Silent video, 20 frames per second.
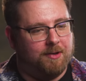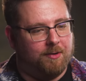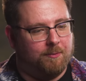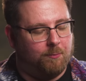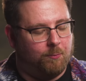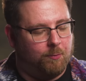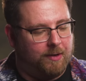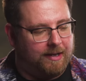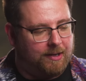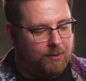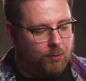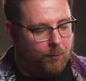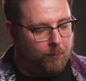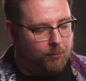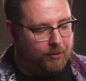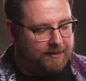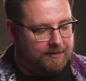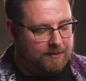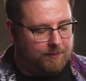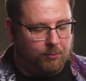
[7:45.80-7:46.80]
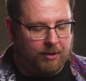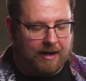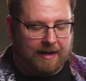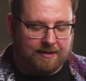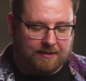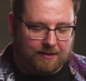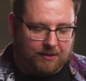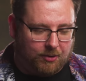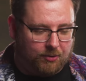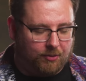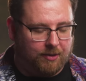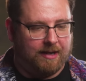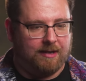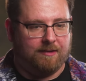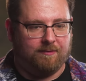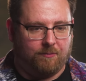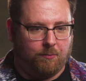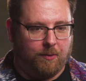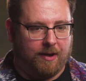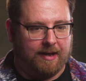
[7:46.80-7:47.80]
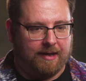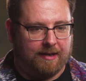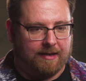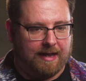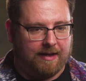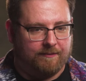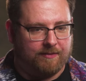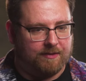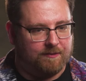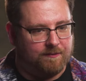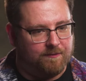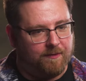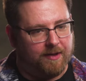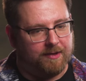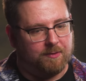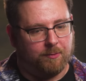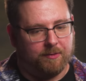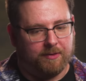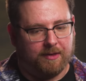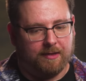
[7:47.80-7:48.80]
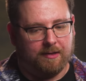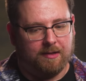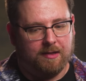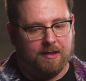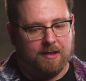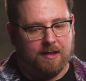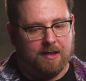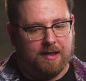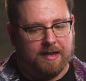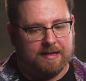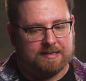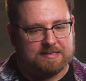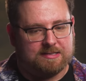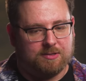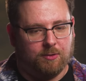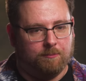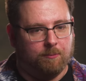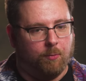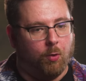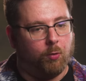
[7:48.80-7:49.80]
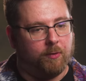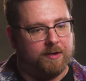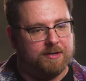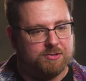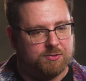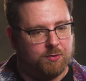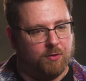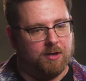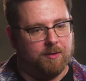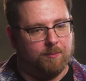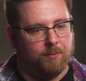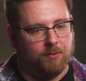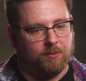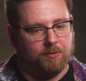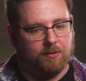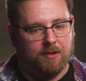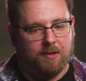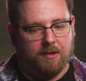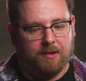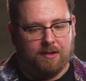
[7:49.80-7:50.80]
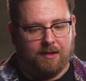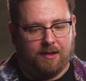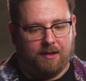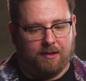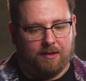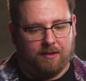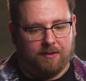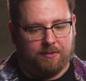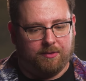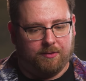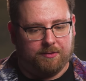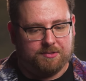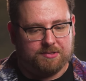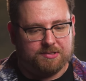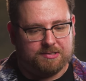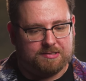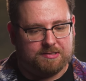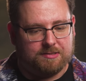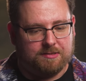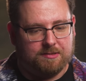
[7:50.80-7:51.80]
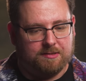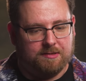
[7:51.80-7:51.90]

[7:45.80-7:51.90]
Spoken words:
know, incorporating the brand in the creative way and having fun with it is still more enjoyable than just